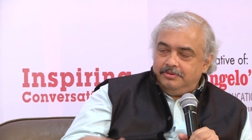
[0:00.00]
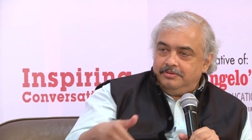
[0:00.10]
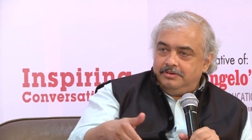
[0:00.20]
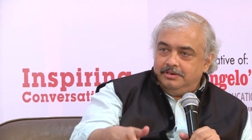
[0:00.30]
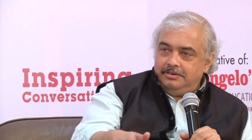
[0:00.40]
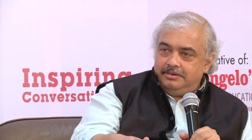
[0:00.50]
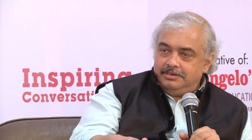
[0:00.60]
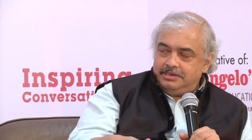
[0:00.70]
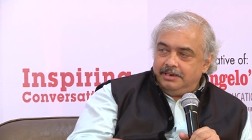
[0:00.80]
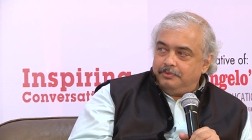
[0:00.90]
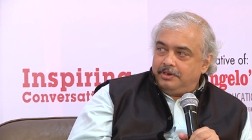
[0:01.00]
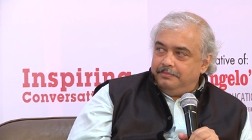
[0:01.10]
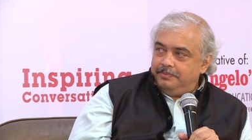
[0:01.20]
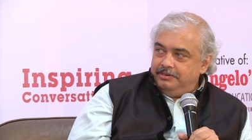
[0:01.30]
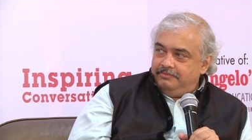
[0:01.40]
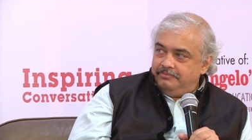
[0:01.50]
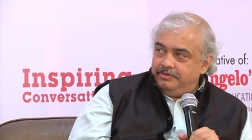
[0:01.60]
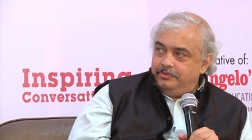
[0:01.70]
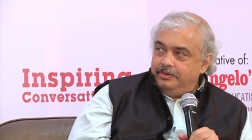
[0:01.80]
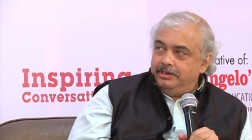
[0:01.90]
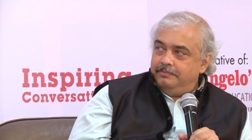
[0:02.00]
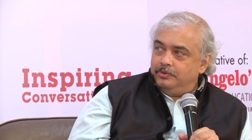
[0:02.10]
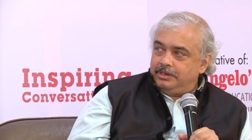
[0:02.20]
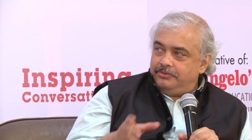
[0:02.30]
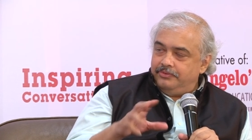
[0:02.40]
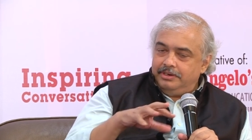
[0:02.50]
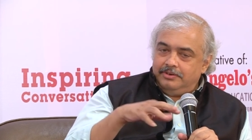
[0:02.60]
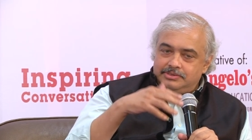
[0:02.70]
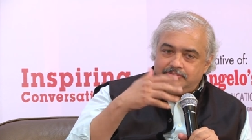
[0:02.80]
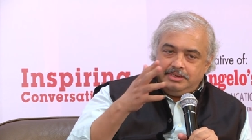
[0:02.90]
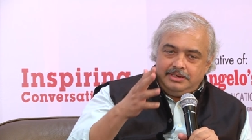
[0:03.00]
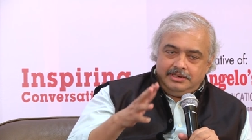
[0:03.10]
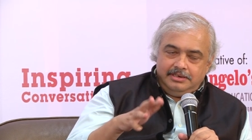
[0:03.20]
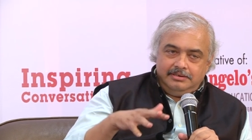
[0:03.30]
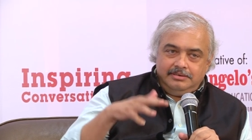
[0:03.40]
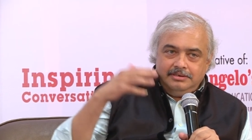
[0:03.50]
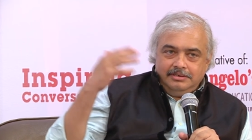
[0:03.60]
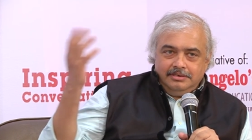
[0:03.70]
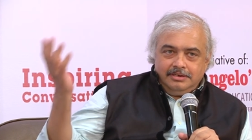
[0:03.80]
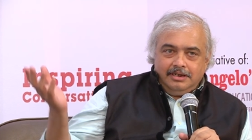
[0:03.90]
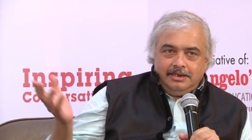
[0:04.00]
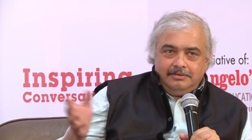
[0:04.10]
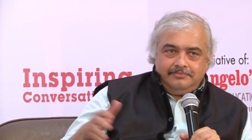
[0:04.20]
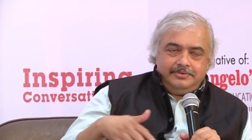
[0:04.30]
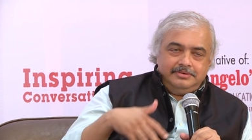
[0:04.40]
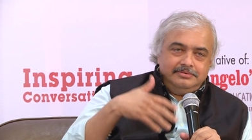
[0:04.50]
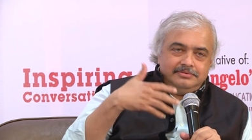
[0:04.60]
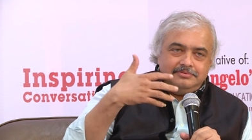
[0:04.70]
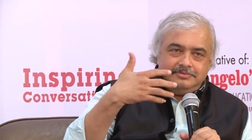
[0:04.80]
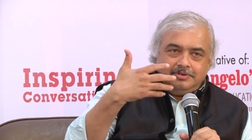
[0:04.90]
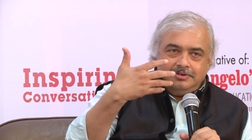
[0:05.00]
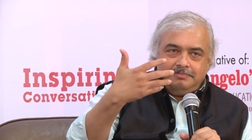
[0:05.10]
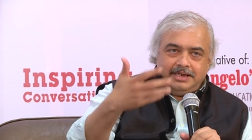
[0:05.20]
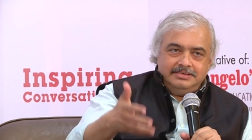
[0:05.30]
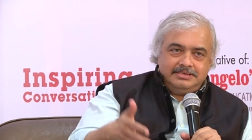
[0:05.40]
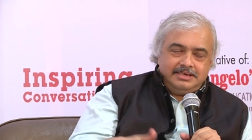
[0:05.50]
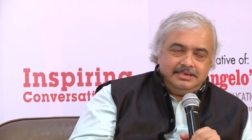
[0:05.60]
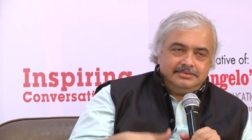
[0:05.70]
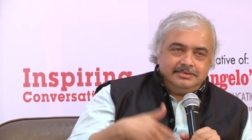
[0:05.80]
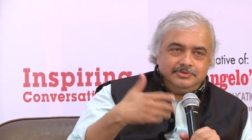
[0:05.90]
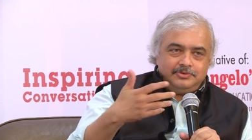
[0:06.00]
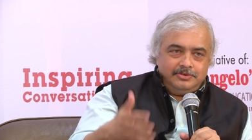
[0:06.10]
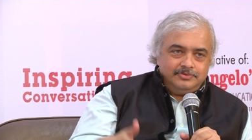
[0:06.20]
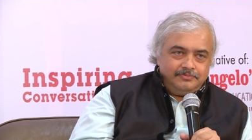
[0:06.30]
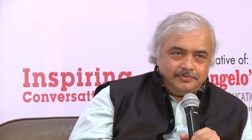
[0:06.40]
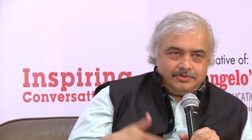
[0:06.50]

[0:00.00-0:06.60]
in a Singapore company where we're doing remote catering in Australia and Gulf and on mine sites and so on and so forth.